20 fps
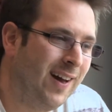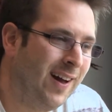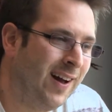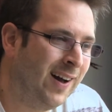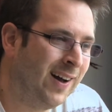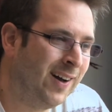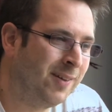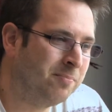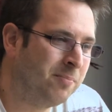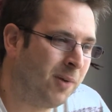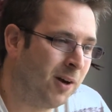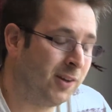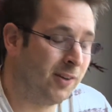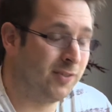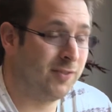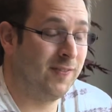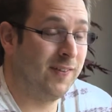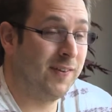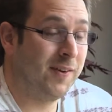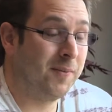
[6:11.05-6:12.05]
Um, I
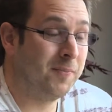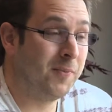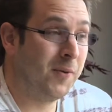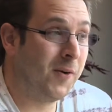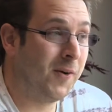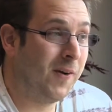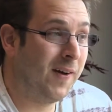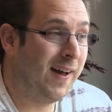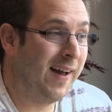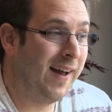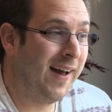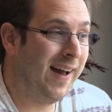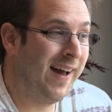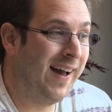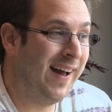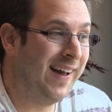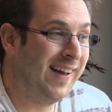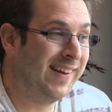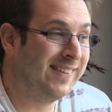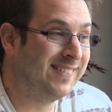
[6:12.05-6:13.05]
like to think I'm not.
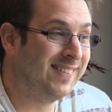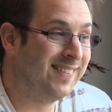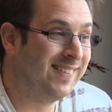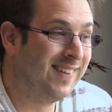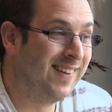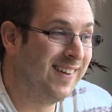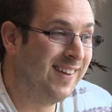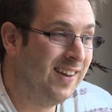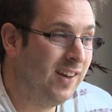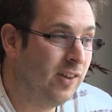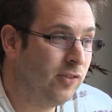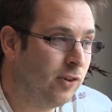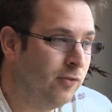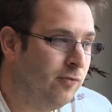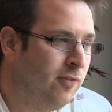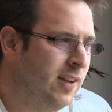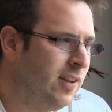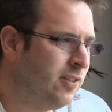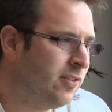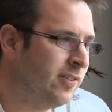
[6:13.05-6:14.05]
And so,
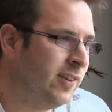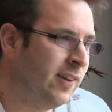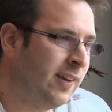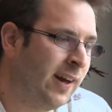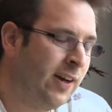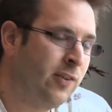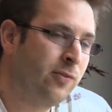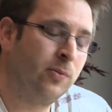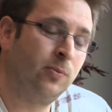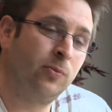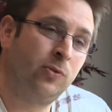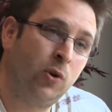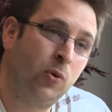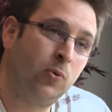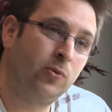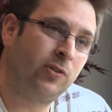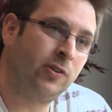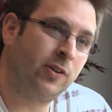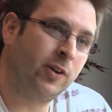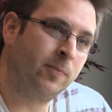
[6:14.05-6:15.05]
really, just engage with them,
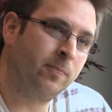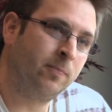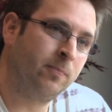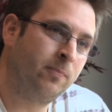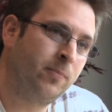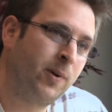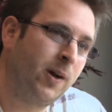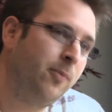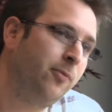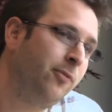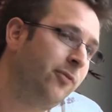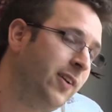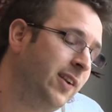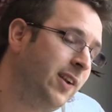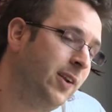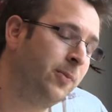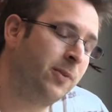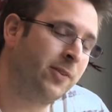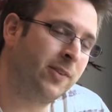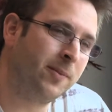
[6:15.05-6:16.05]
talk to them, become
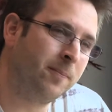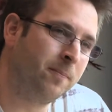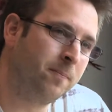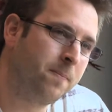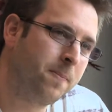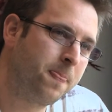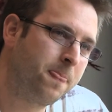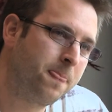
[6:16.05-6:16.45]
friendly with them.